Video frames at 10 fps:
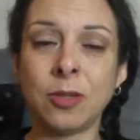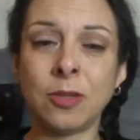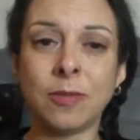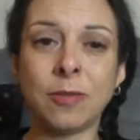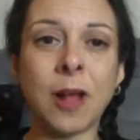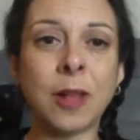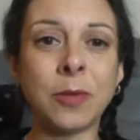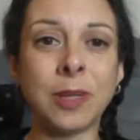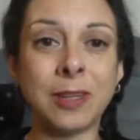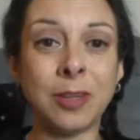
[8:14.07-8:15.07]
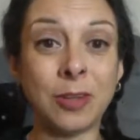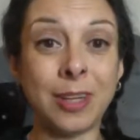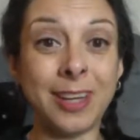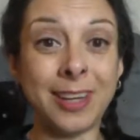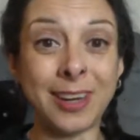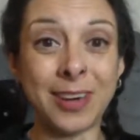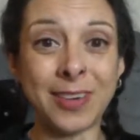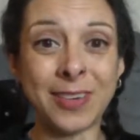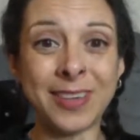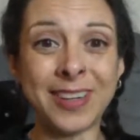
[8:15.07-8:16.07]
following your
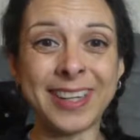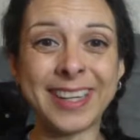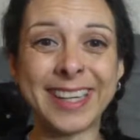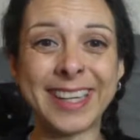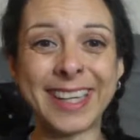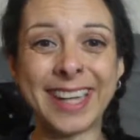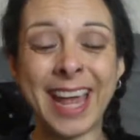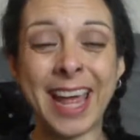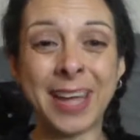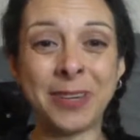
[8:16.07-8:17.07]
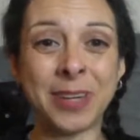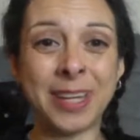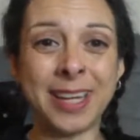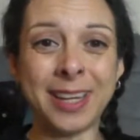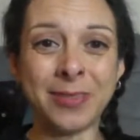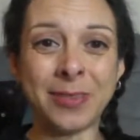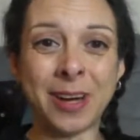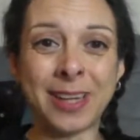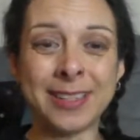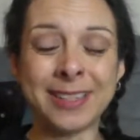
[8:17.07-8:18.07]
ego and what it
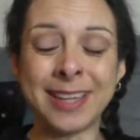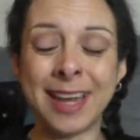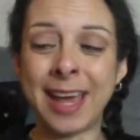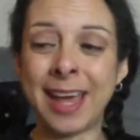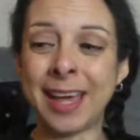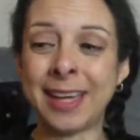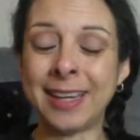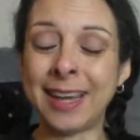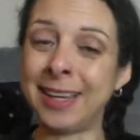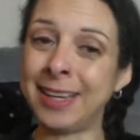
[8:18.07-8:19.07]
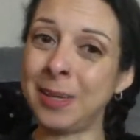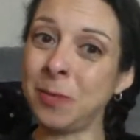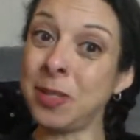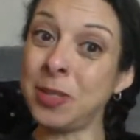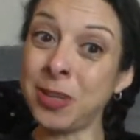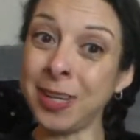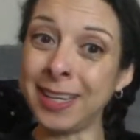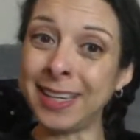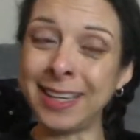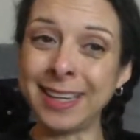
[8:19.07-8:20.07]
wants. And it can be
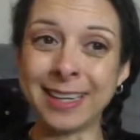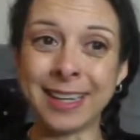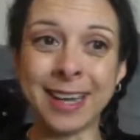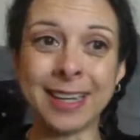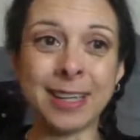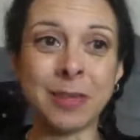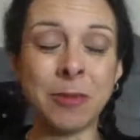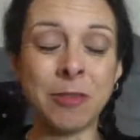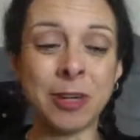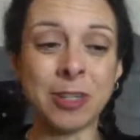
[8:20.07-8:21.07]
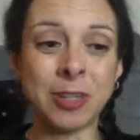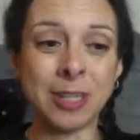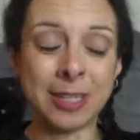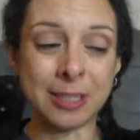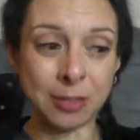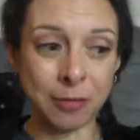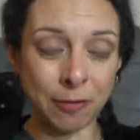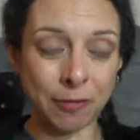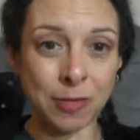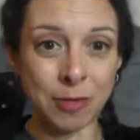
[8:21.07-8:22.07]
tricky. Again, it can be very tricky
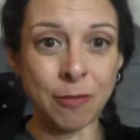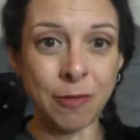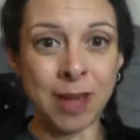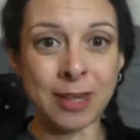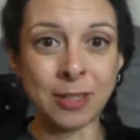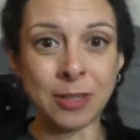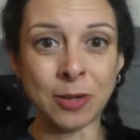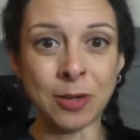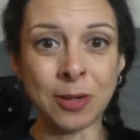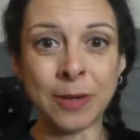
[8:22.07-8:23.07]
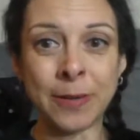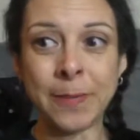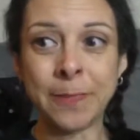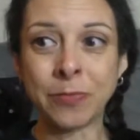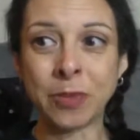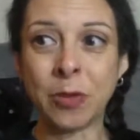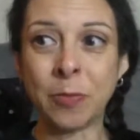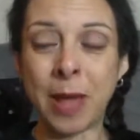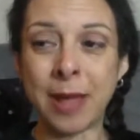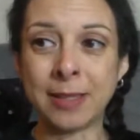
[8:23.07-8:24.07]
to find your
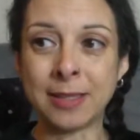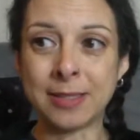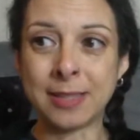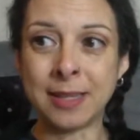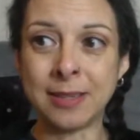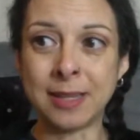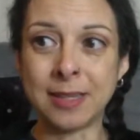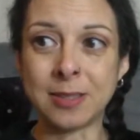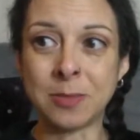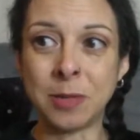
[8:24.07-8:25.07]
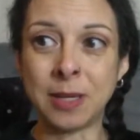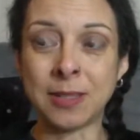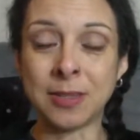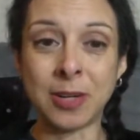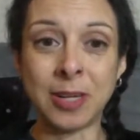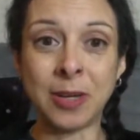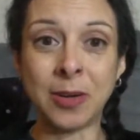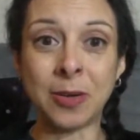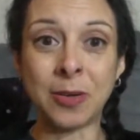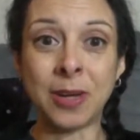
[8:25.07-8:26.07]
balance in this, because our
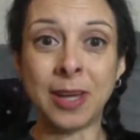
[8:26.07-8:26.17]
ego